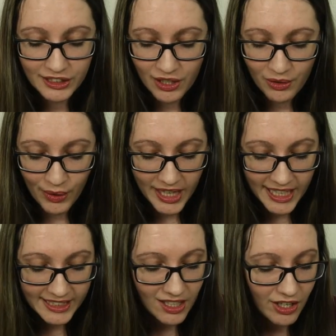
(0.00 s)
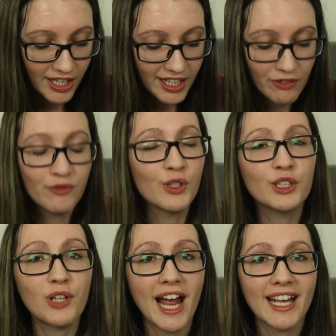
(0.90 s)
So these are the four
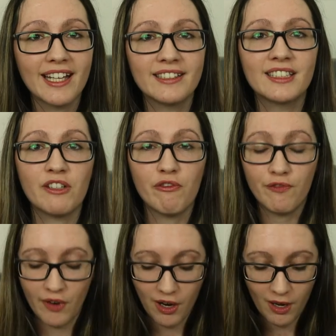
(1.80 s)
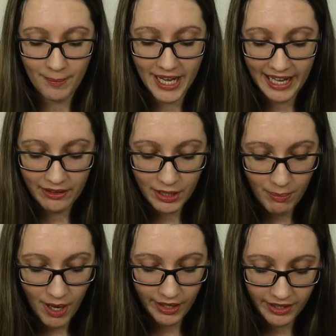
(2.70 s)
dragons from Harry
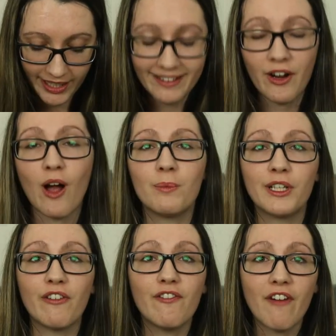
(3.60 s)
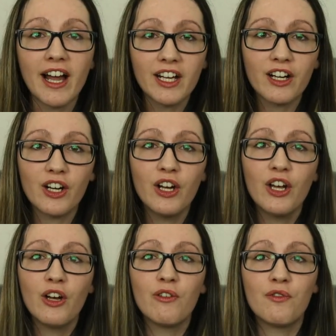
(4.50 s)
Potter and the Goblet of Fire
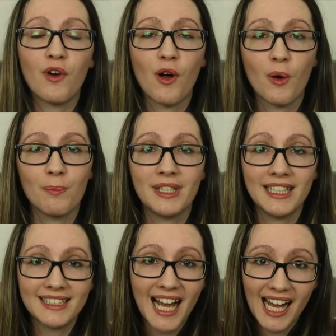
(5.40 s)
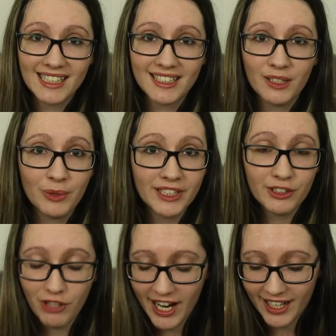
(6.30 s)
from the task with the
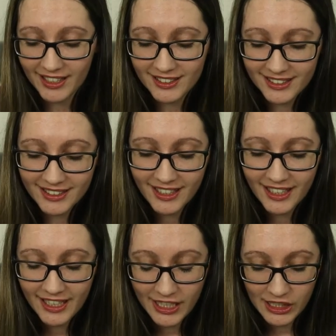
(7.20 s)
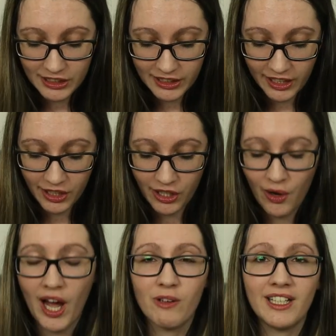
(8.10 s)
dragons. You
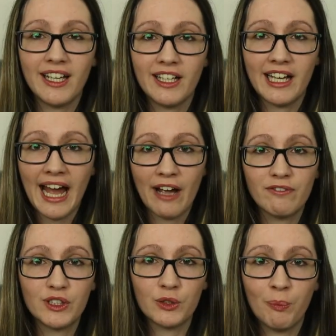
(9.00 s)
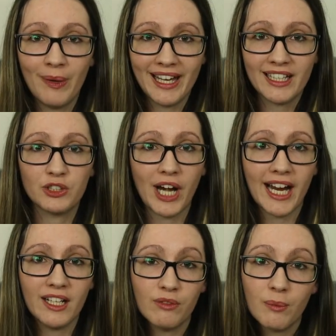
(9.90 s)
know how they have to pick a
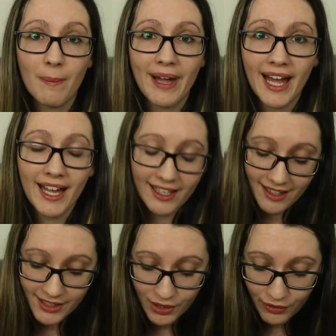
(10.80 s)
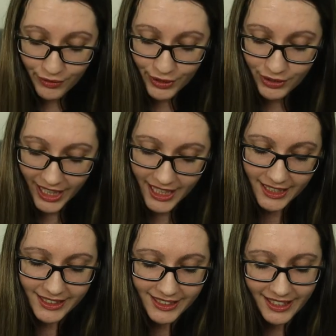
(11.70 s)
dragon from a bag? These are the four
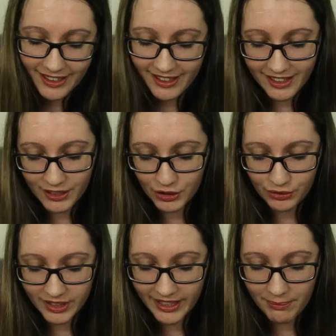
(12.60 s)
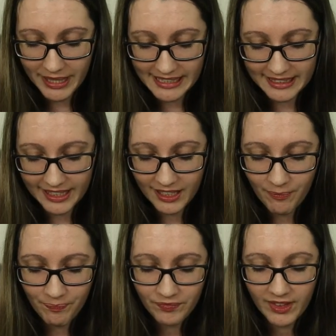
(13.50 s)
dragons. I think it's really amazing.
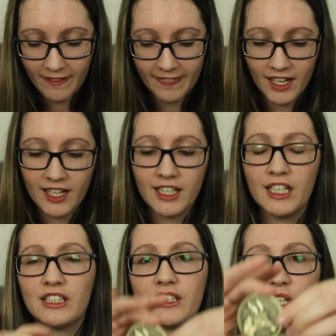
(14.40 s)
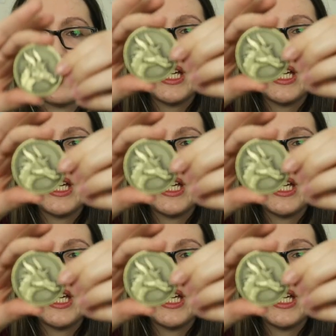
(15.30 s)
So